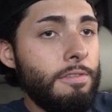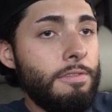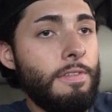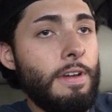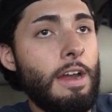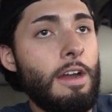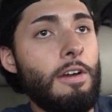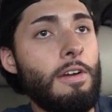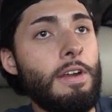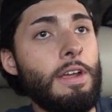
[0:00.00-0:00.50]

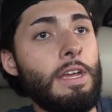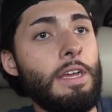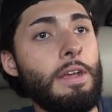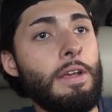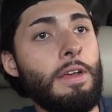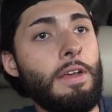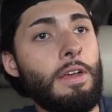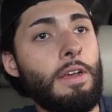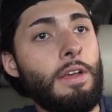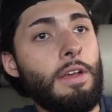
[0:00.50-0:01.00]
very
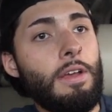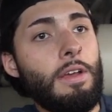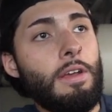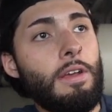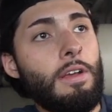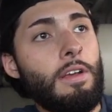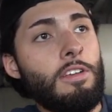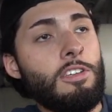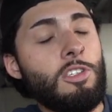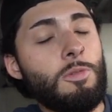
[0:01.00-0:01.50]

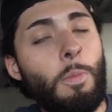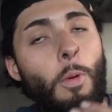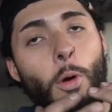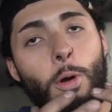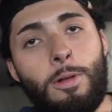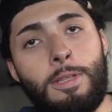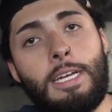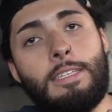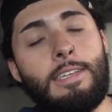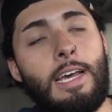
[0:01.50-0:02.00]

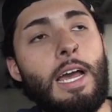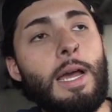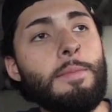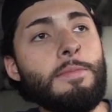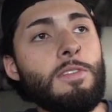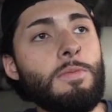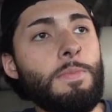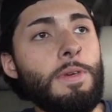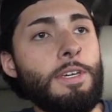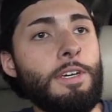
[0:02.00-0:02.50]
spoiled at
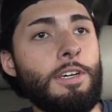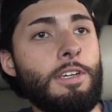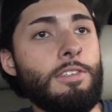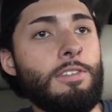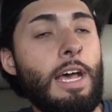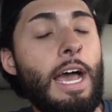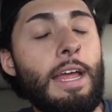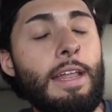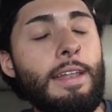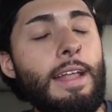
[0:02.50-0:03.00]
times because
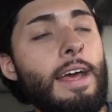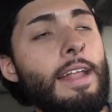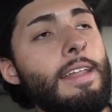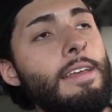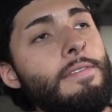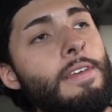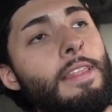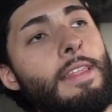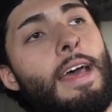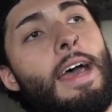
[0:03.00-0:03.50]
not
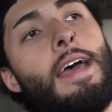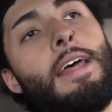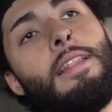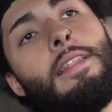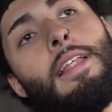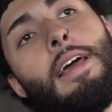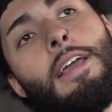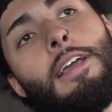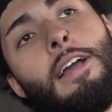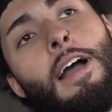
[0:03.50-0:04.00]
even
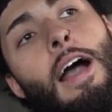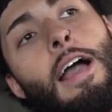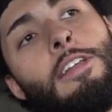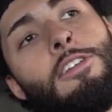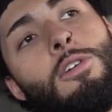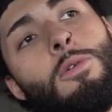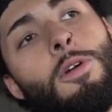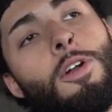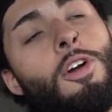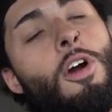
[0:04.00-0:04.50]
that, like, I
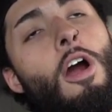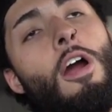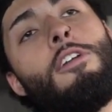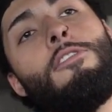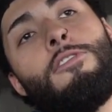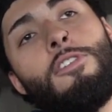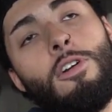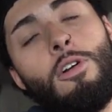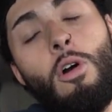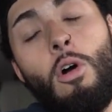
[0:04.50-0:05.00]
do work hard
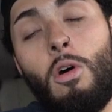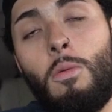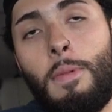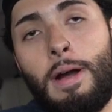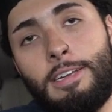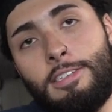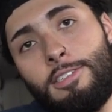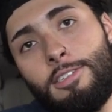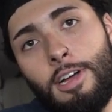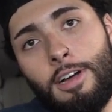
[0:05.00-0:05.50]
for all
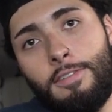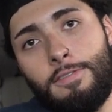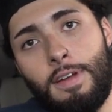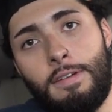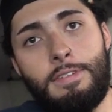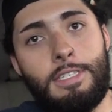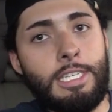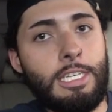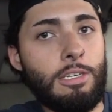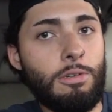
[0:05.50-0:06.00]
my stuff,
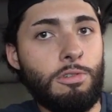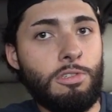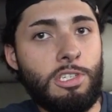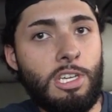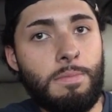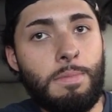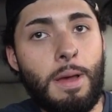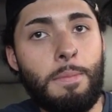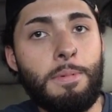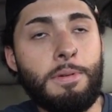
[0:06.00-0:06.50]
everything you see
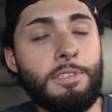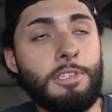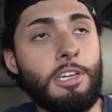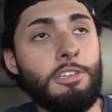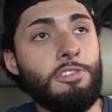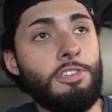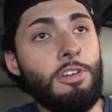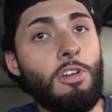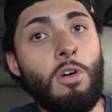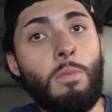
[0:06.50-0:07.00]
in my
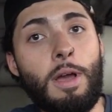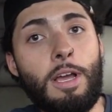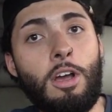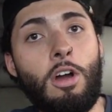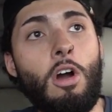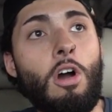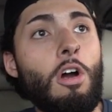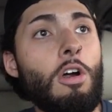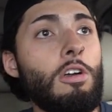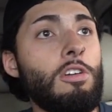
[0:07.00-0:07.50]
possession, all my
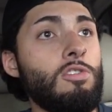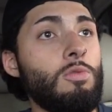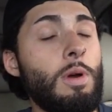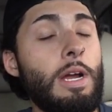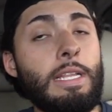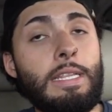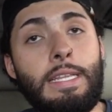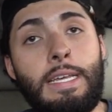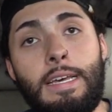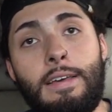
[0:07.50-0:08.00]
cars, where
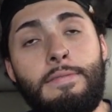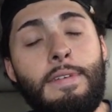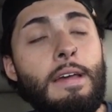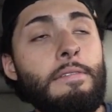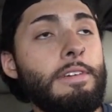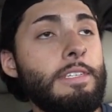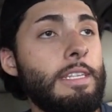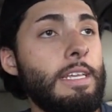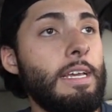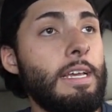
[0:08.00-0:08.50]
I live,
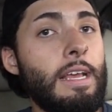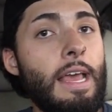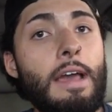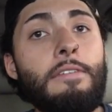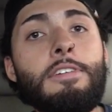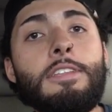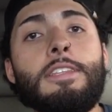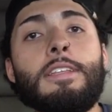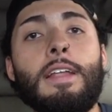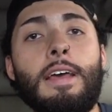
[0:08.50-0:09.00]
everything
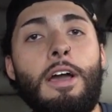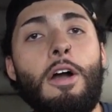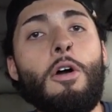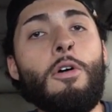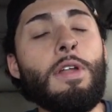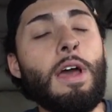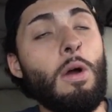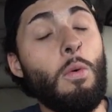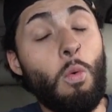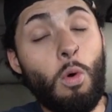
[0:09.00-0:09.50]
I
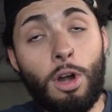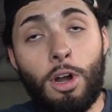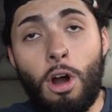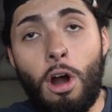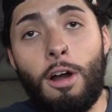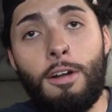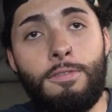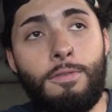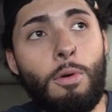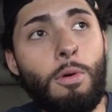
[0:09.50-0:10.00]
own, I work
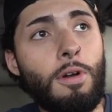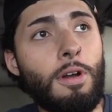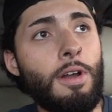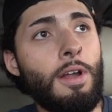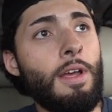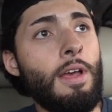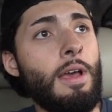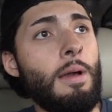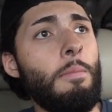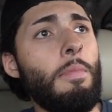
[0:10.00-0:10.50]
hard for.
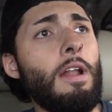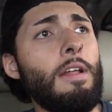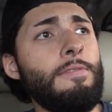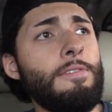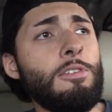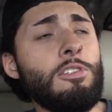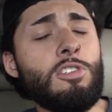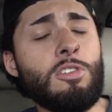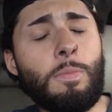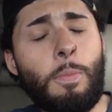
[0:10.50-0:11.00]
But I
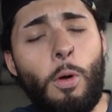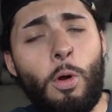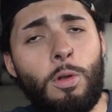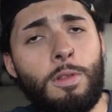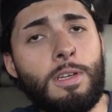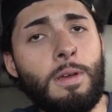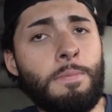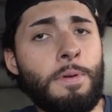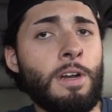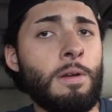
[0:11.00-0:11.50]
feel
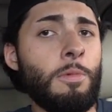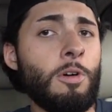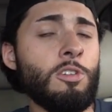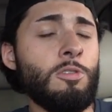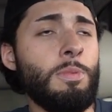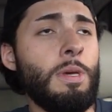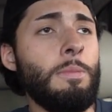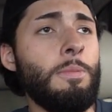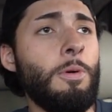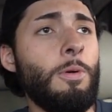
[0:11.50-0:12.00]
spoiled compared to
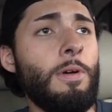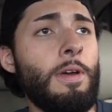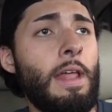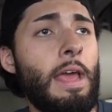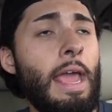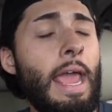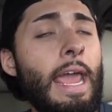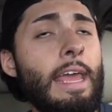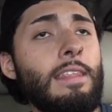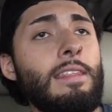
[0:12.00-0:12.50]
most people, and I
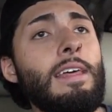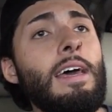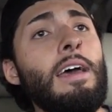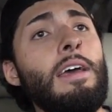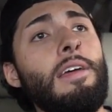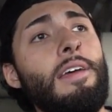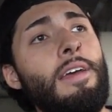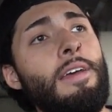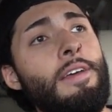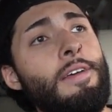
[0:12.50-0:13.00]
hate
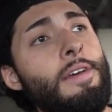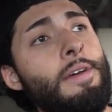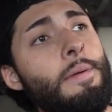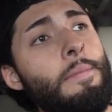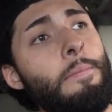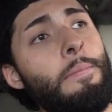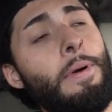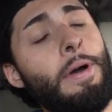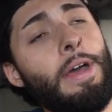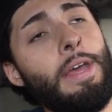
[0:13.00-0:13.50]
that.
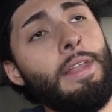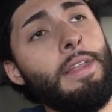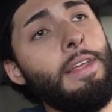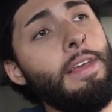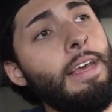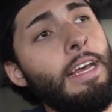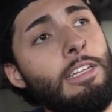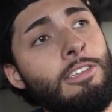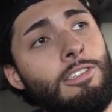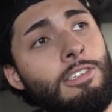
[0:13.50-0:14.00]
But
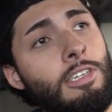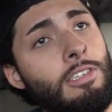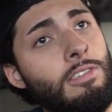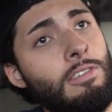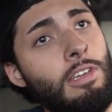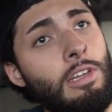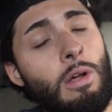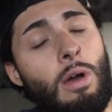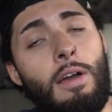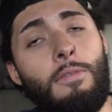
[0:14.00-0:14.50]
it's
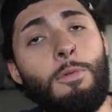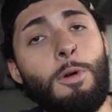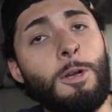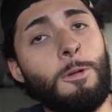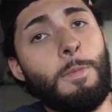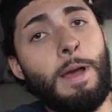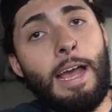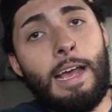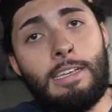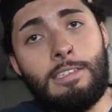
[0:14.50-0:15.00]
just, you know, I've
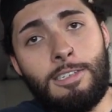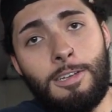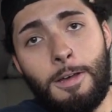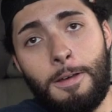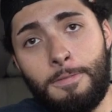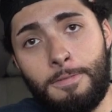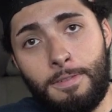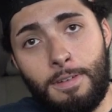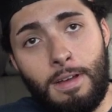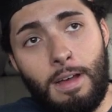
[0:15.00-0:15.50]
worked my ass up